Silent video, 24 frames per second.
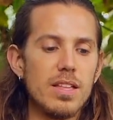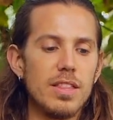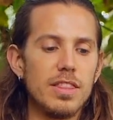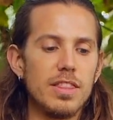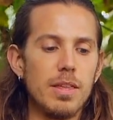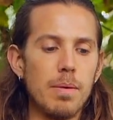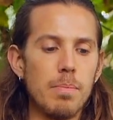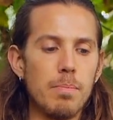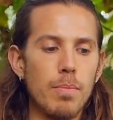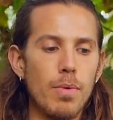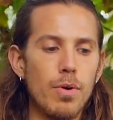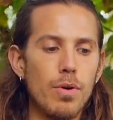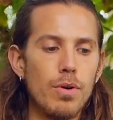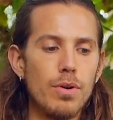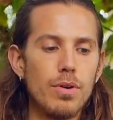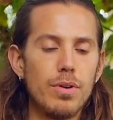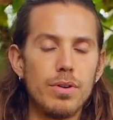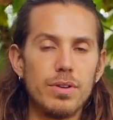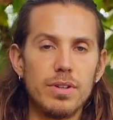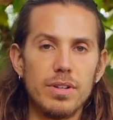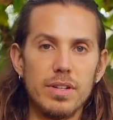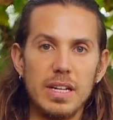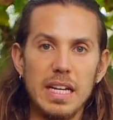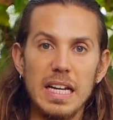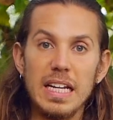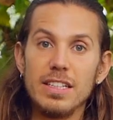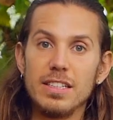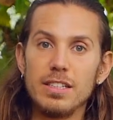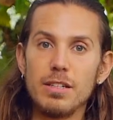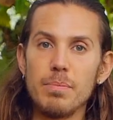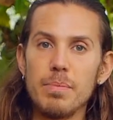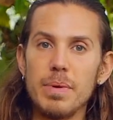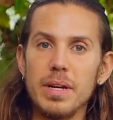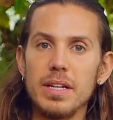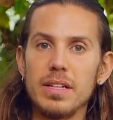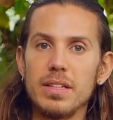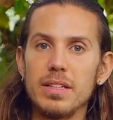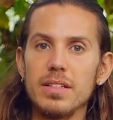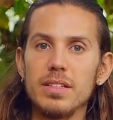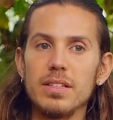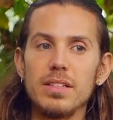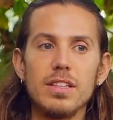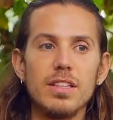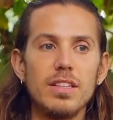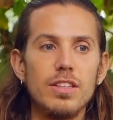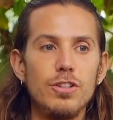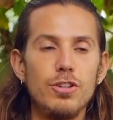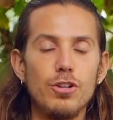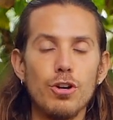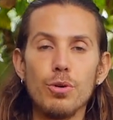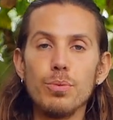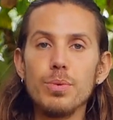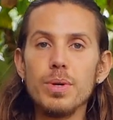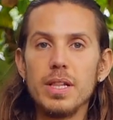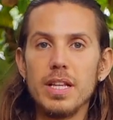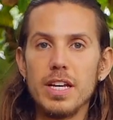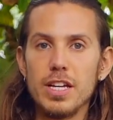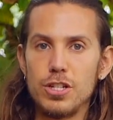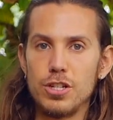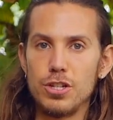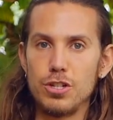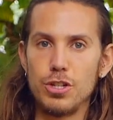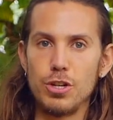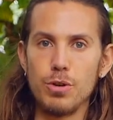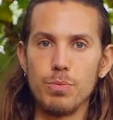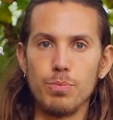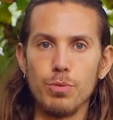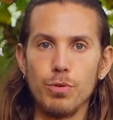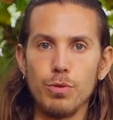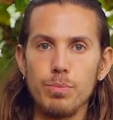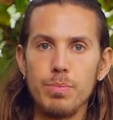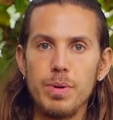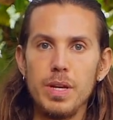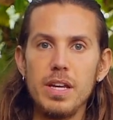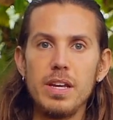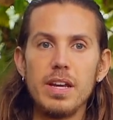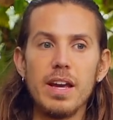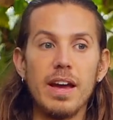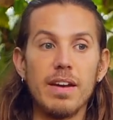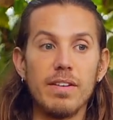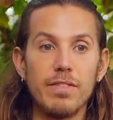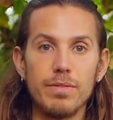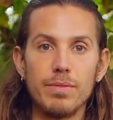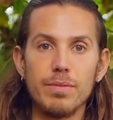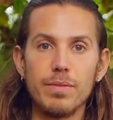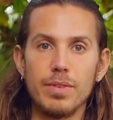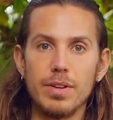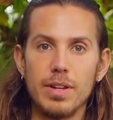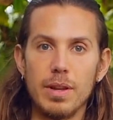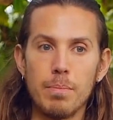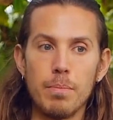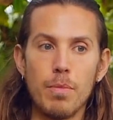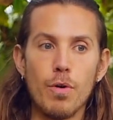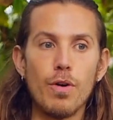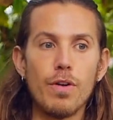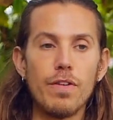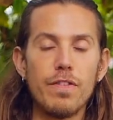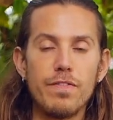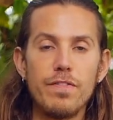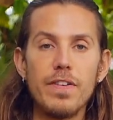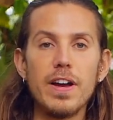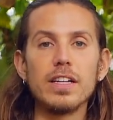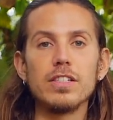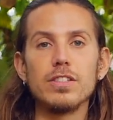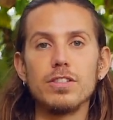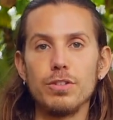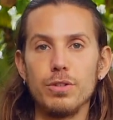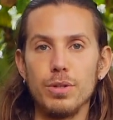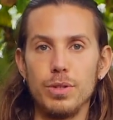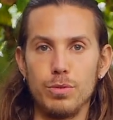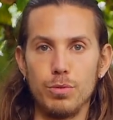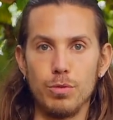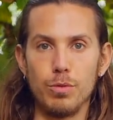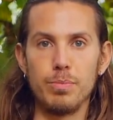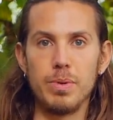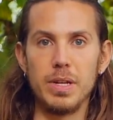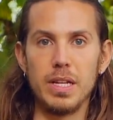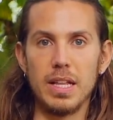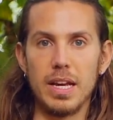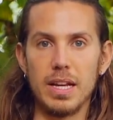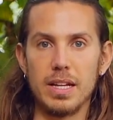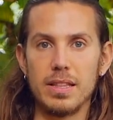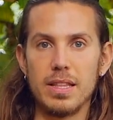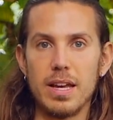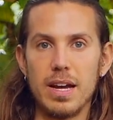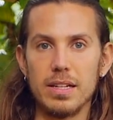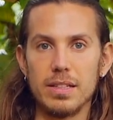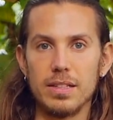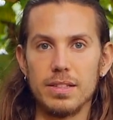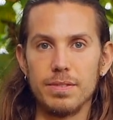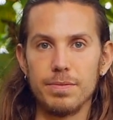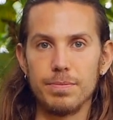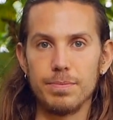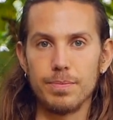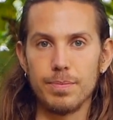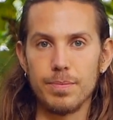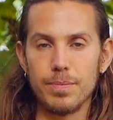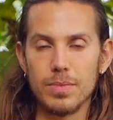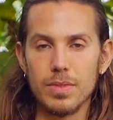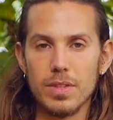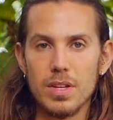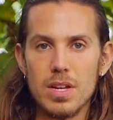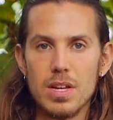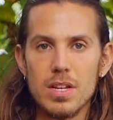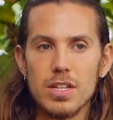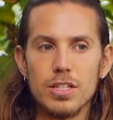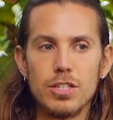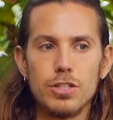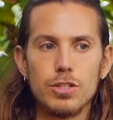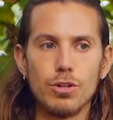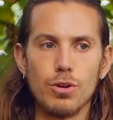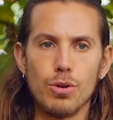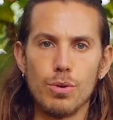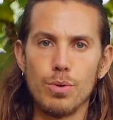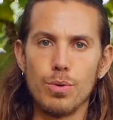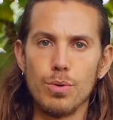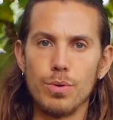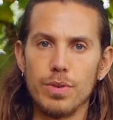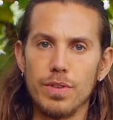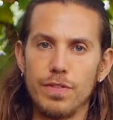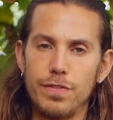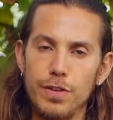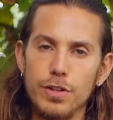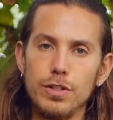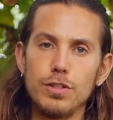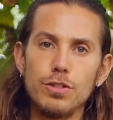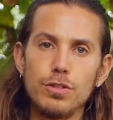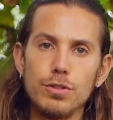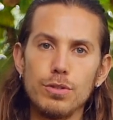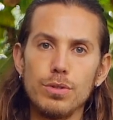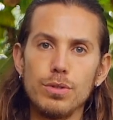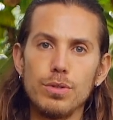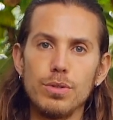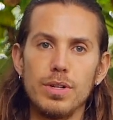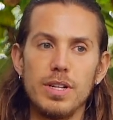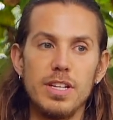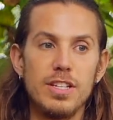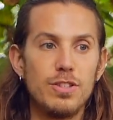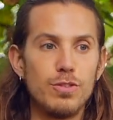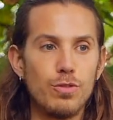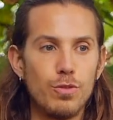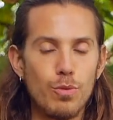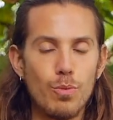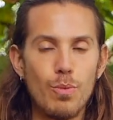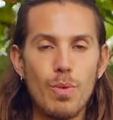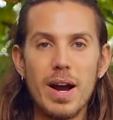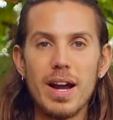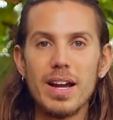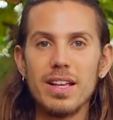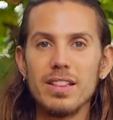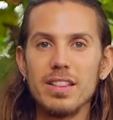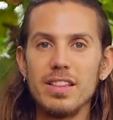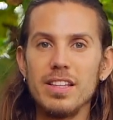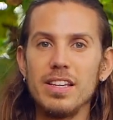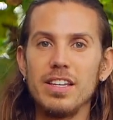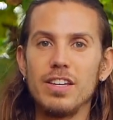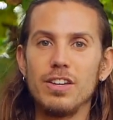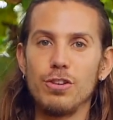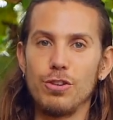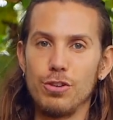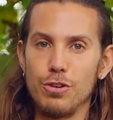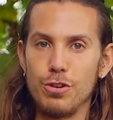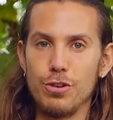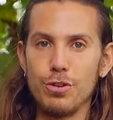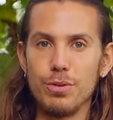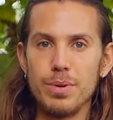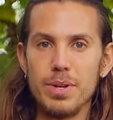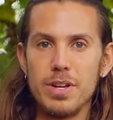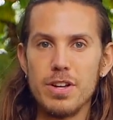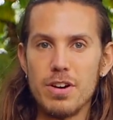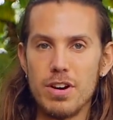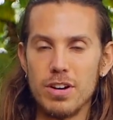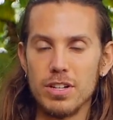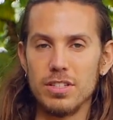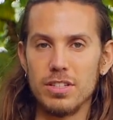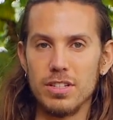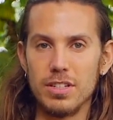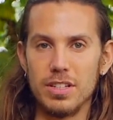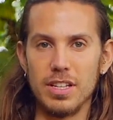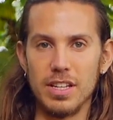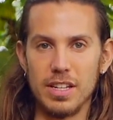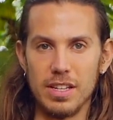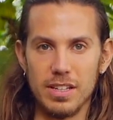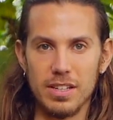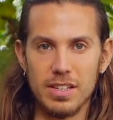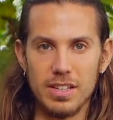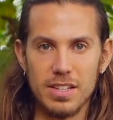the more intimate your relationship will be, and the more faster it will be like that. So first tool is wildly curiosity.